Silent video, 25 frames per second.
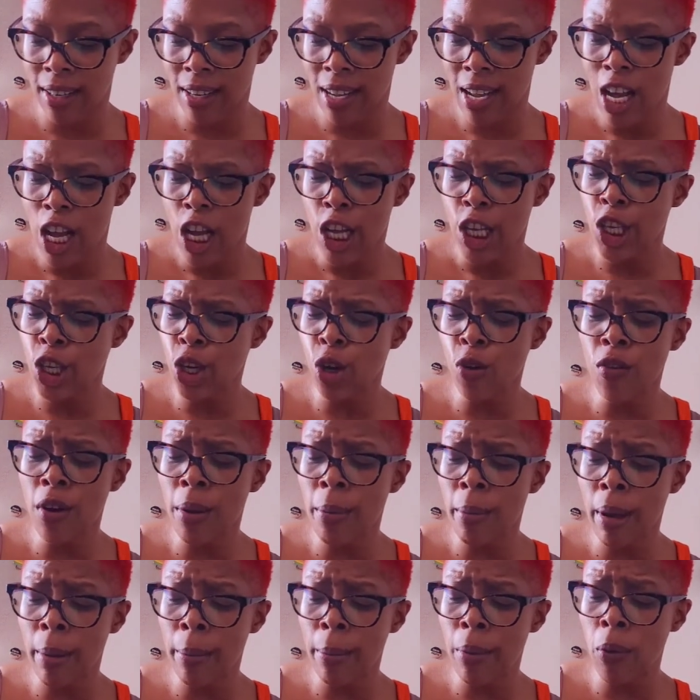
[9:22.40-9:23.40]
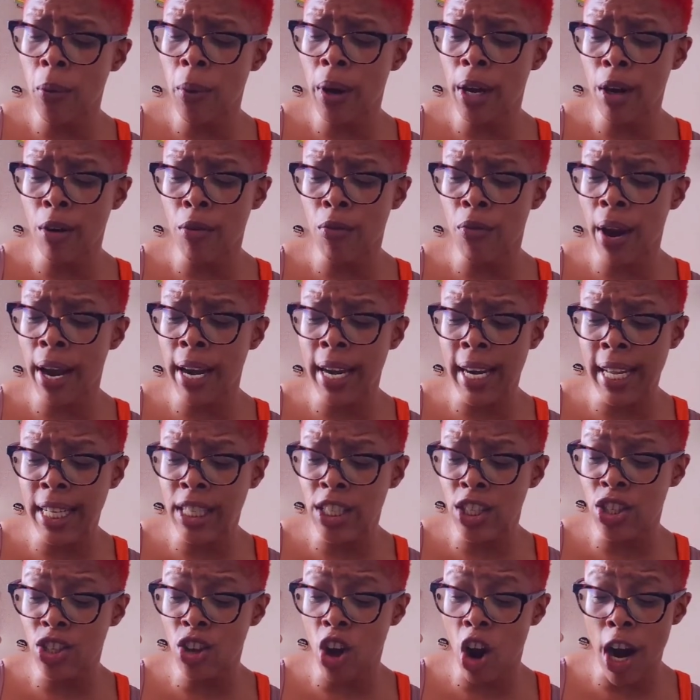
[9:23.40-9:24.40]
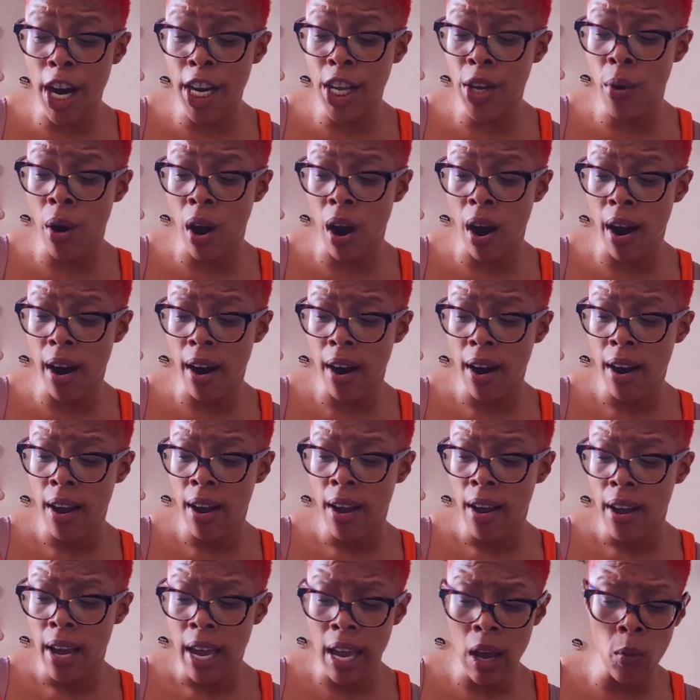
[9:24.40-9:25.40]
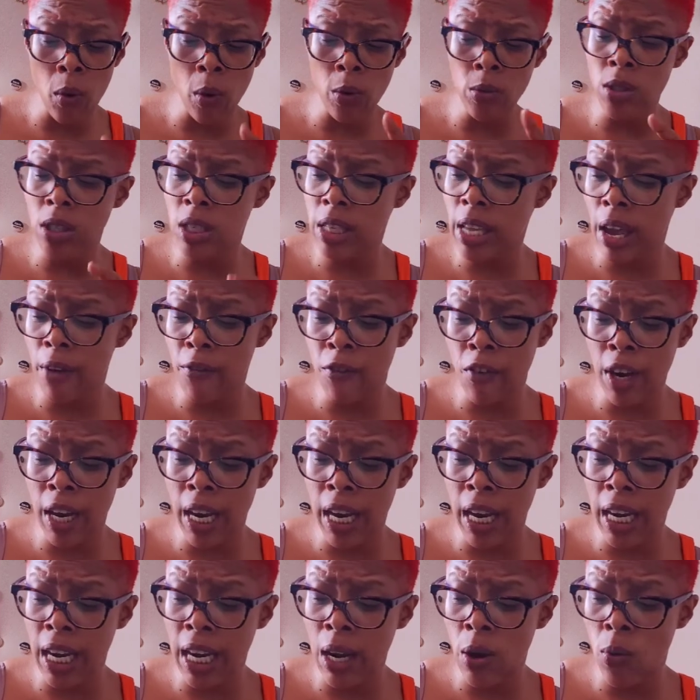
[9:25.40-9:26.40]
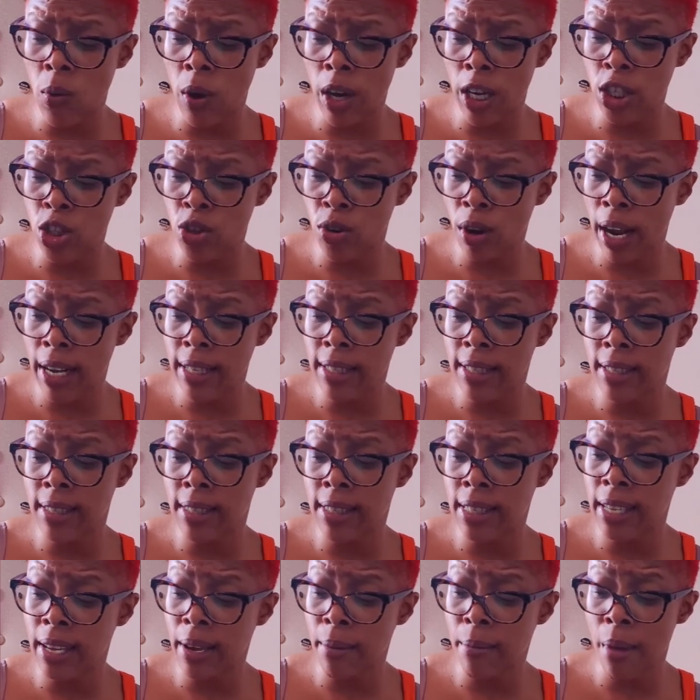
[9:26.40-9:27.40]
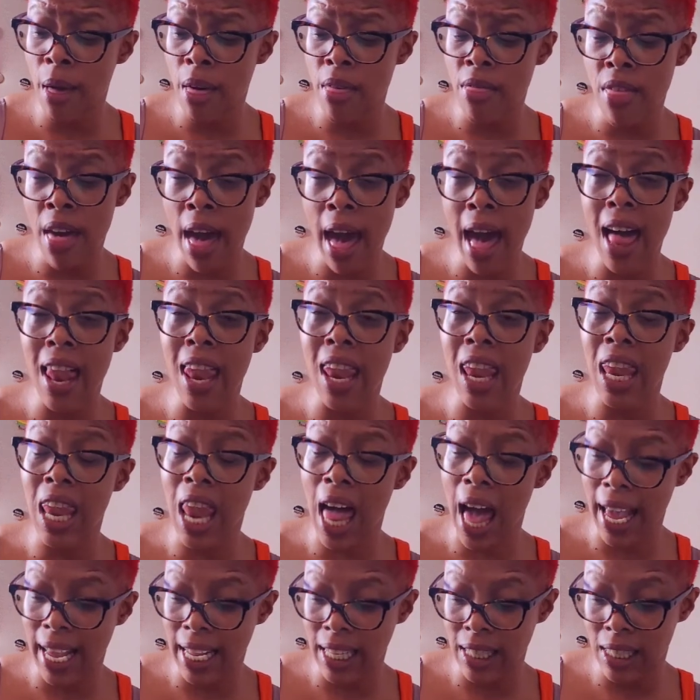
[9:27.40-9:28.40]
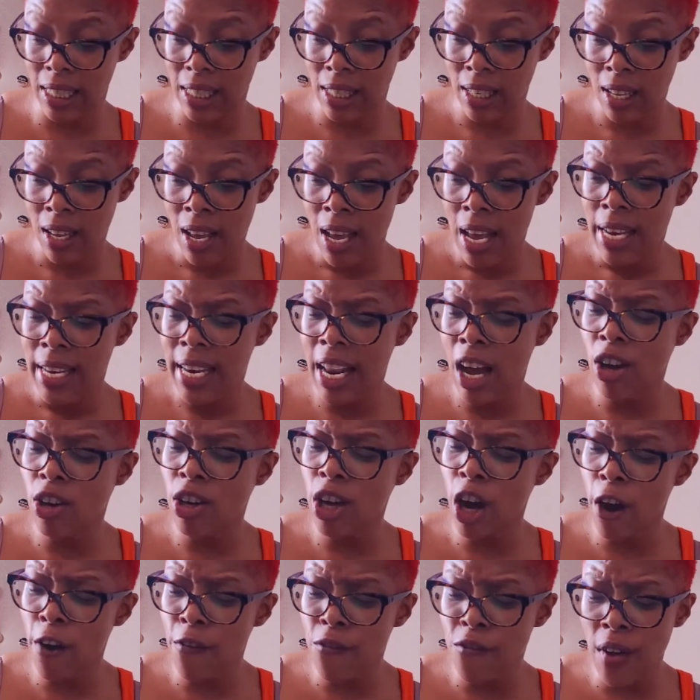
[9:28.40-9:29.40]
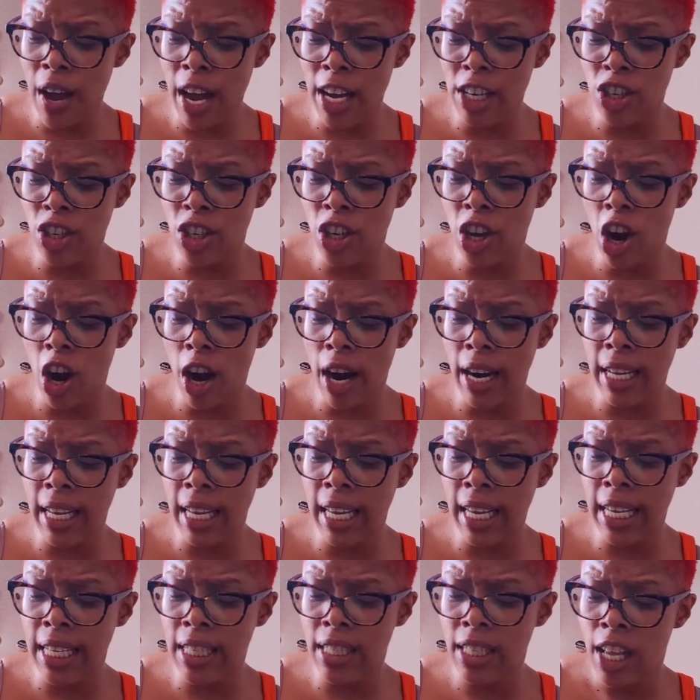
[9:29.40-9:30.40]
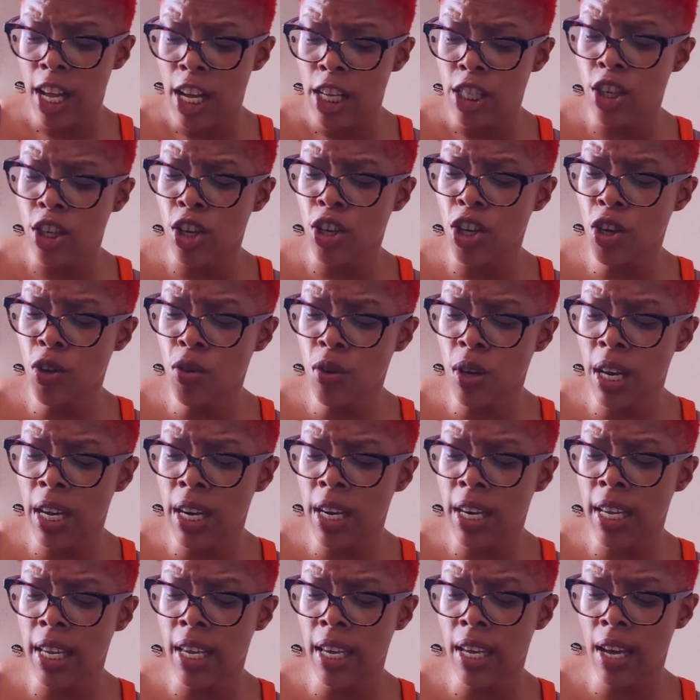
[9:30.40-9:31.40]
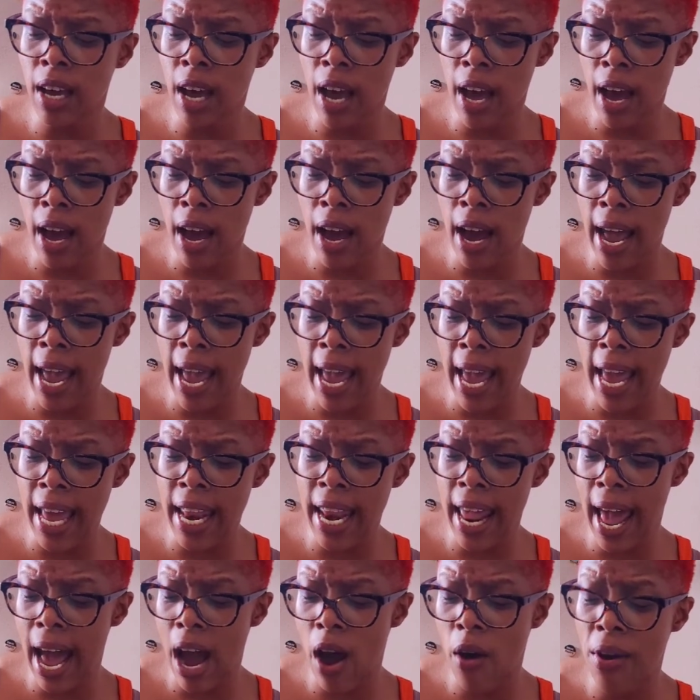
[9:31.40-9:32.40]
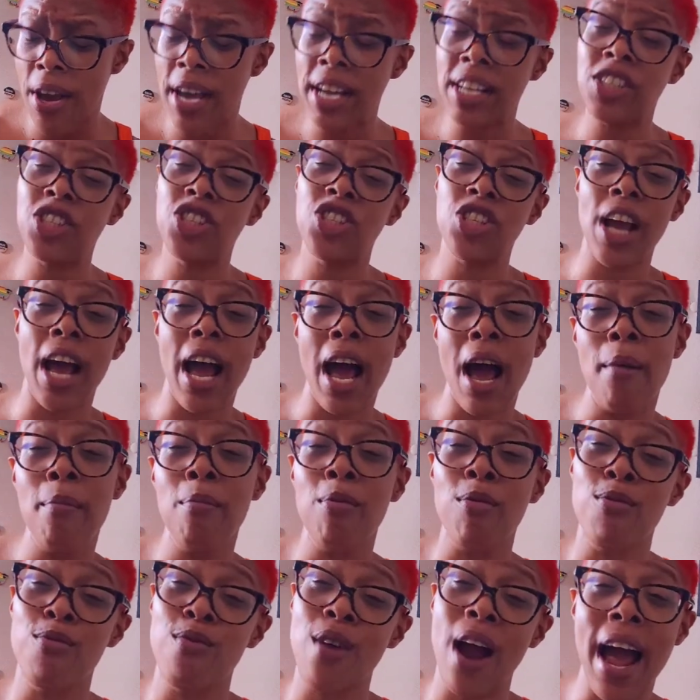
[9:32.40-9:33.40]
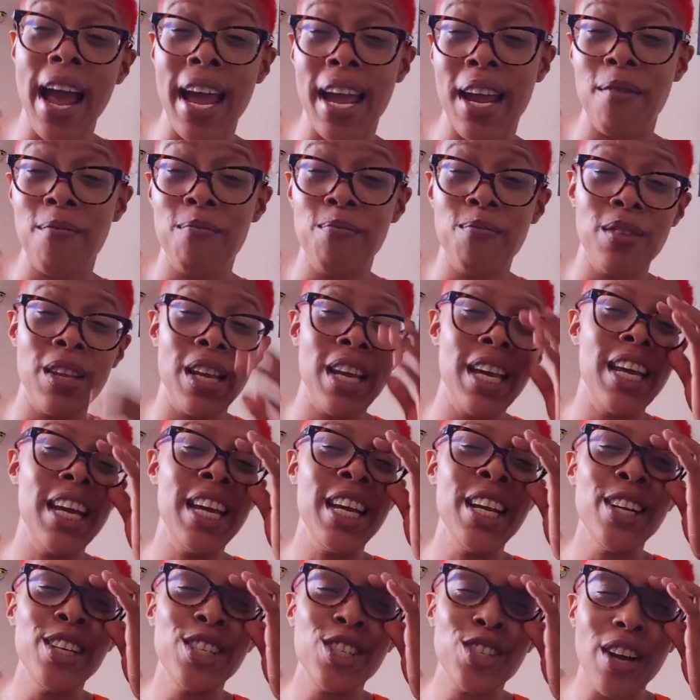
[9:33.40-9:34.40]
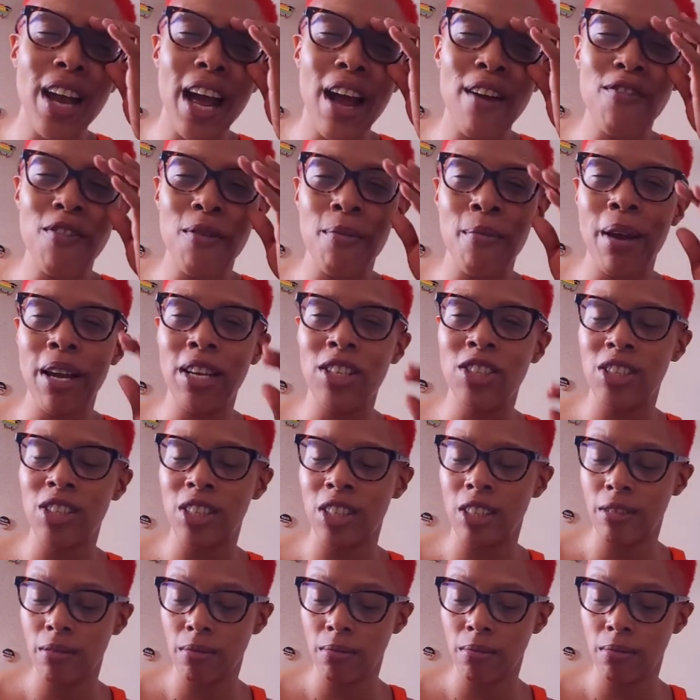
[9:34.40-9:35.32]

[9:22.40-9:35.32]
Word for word: You'll remember what a radiant star you are and won't stand for anyone trying to dim that light. Now go find your car keys so you can head out and shine bright. Here's your affirmation